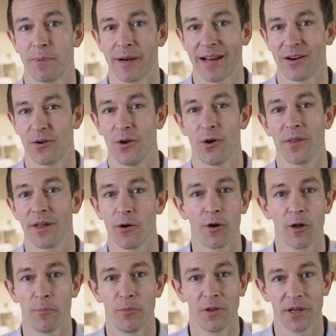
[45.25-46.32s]
but I don't know that
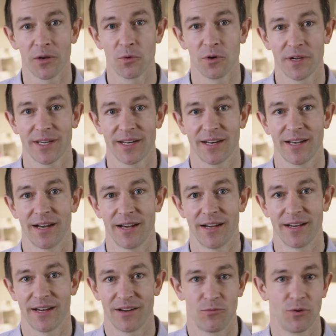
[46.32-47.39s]
oil pulling will get
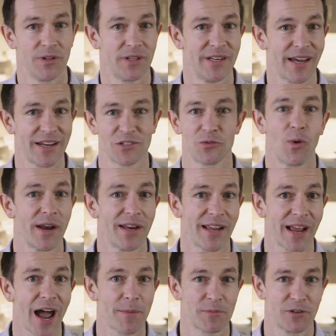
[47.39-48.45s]
a really nice
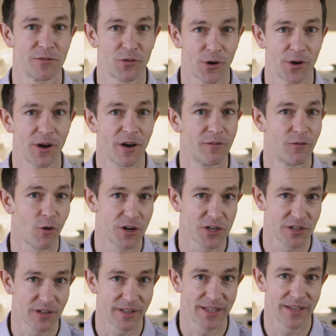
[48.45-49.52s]
whitening option for you,
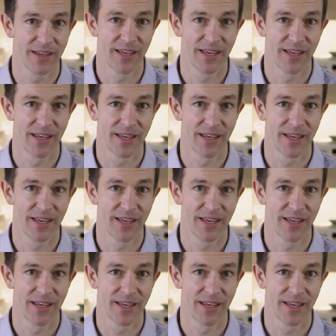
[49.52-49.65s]
unfortunately.